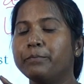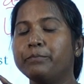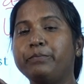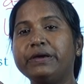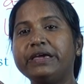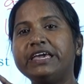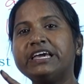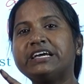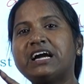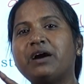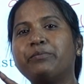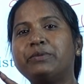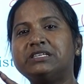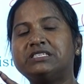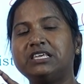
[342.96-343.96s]
B
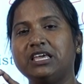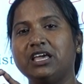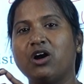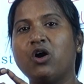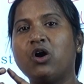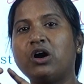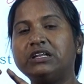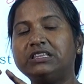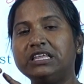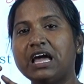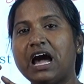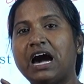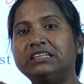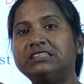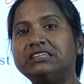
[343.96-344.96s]
comma C, or the
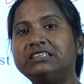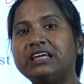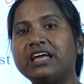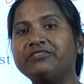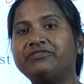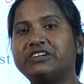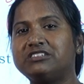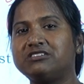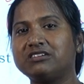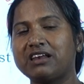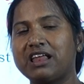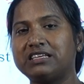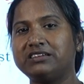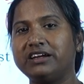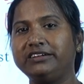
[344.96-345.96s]
other than first
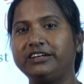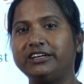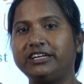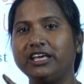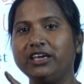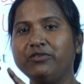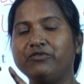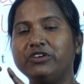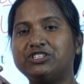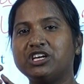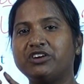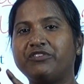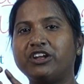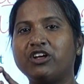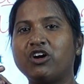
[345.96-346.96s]
class entity,
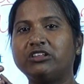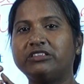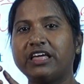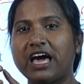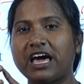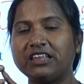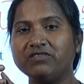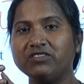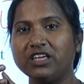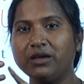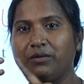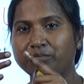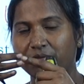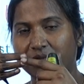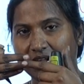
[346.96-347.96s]
whichever are there in the